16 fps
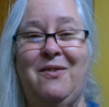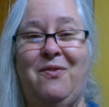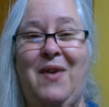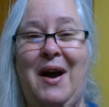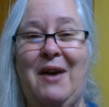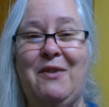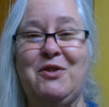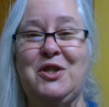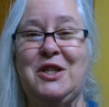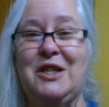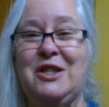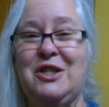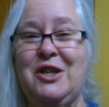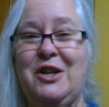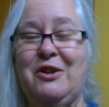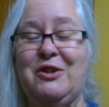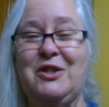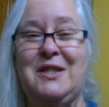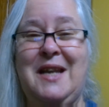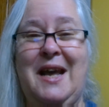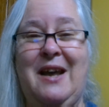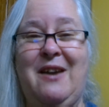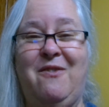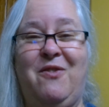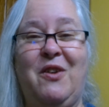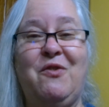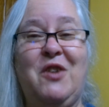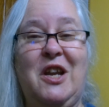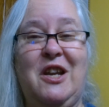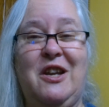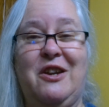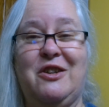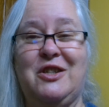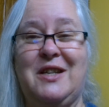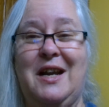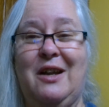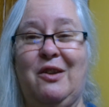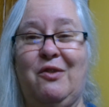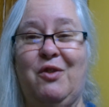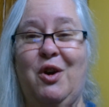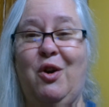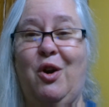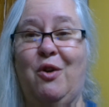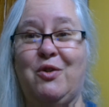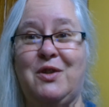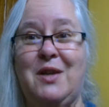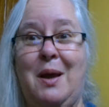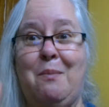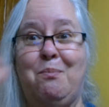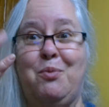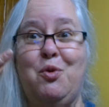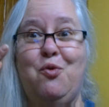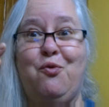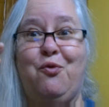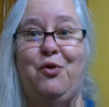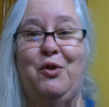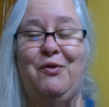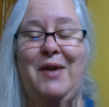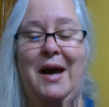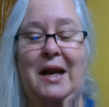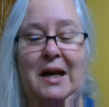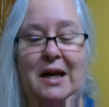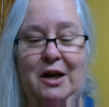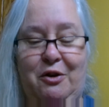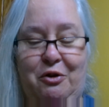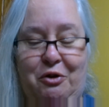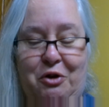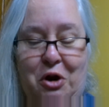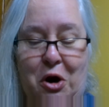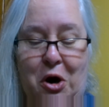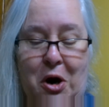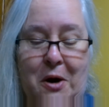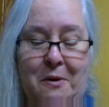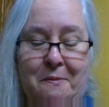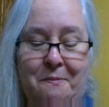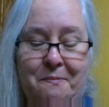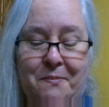5 or 6 years, 10, 15 years down the road, all of a sudden, poof, you've got it in your yard.